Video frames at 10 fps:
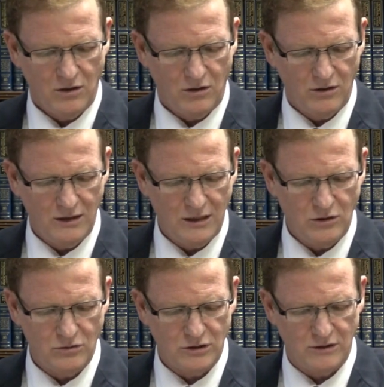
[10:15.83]
Only
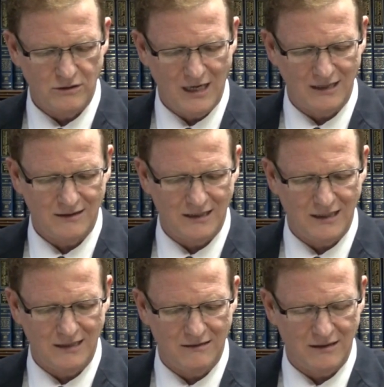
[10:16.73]
you shall not
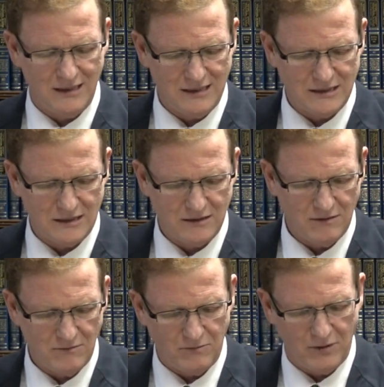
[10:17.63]
eat its
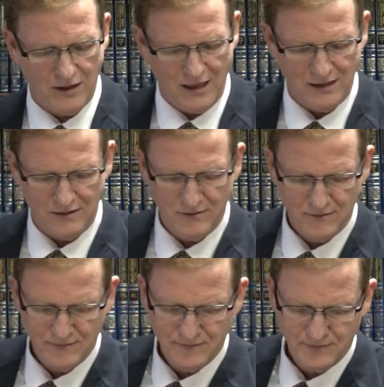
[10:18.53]
blood.
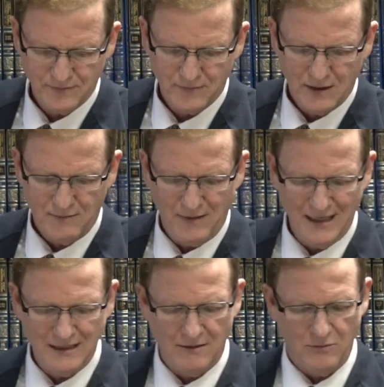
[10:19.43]

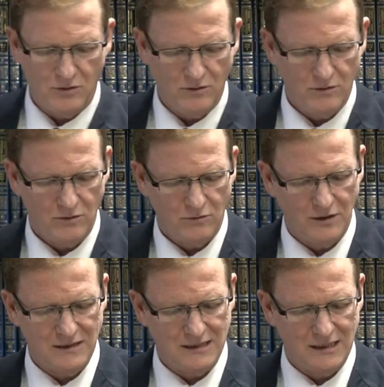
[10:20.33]
My damo.
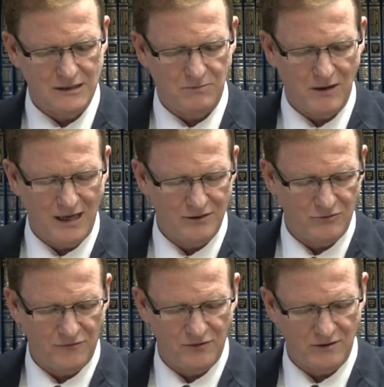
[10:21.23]
What is its blood
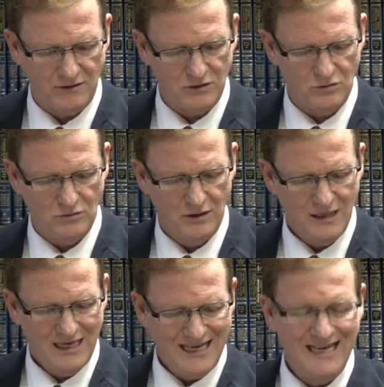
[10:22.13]
referring to?
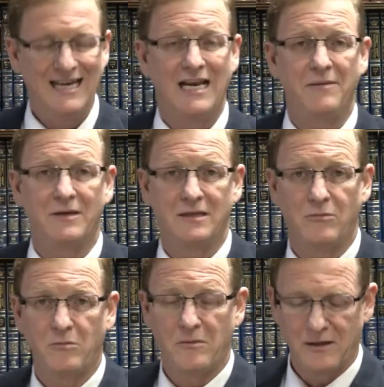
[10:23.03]
Ilem
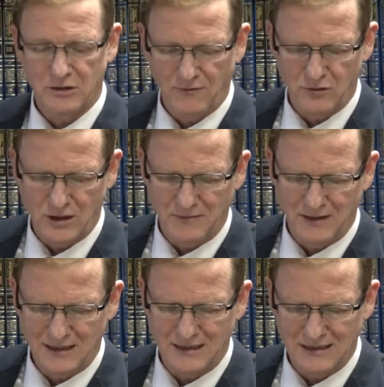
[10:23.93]
adamo mamash. If you tell me
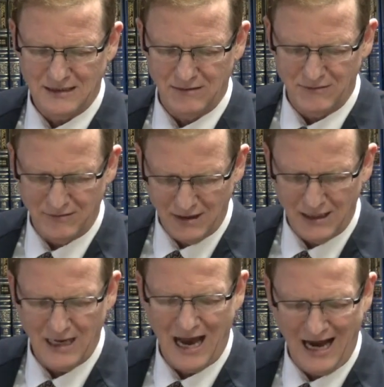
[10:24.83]
that is
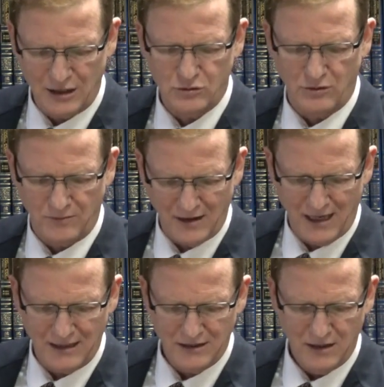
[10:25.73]
really actual
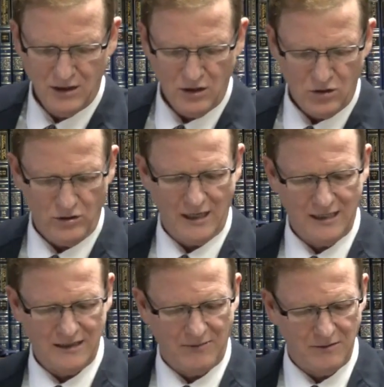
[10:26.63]
blood, lo
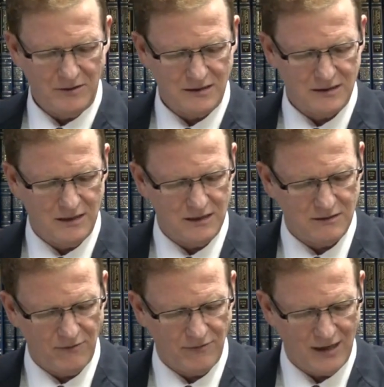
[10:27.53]
yela daman
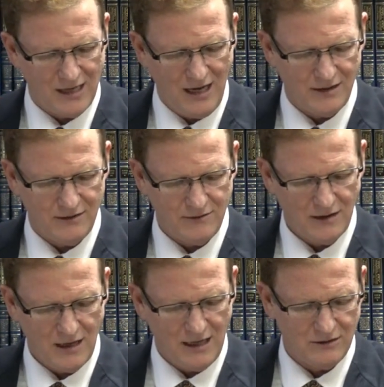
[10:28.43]
tsvi ve'ayal,
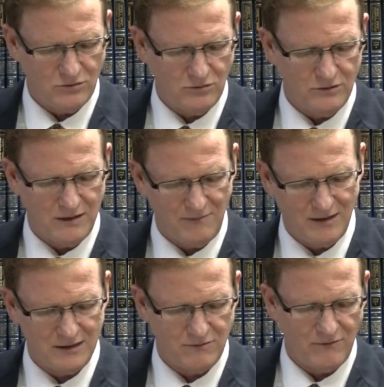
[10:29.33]
atu
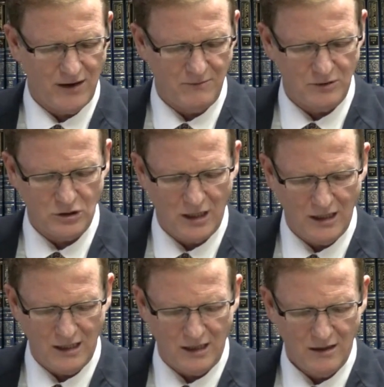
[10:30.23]
daman tsvi ve'ayal
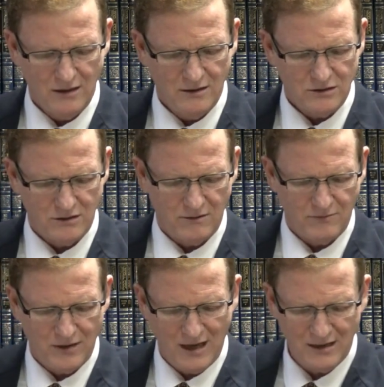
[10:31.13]
misharei. So the
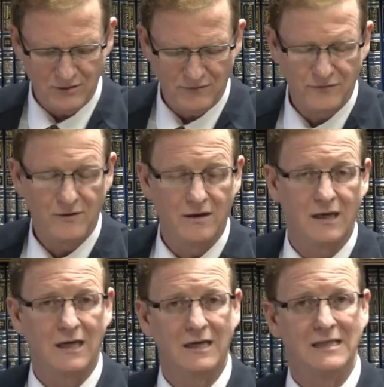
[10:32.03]
blood of
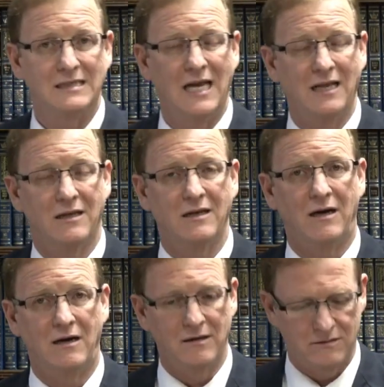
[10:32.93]
the gazette and
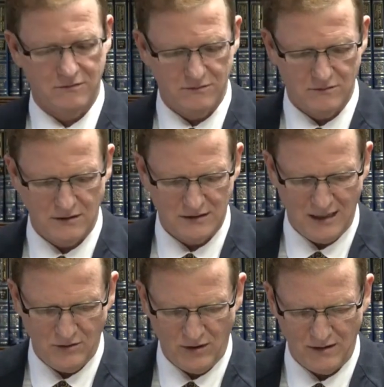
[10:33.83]
heart, is
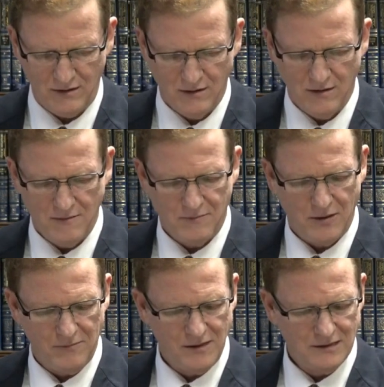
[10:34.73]
anyone
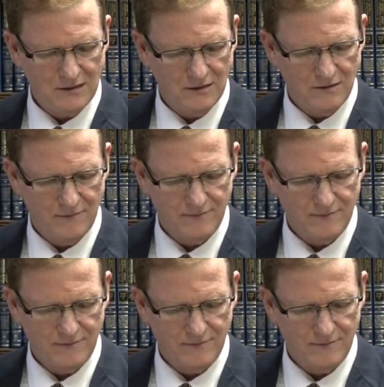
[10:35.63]
permits it?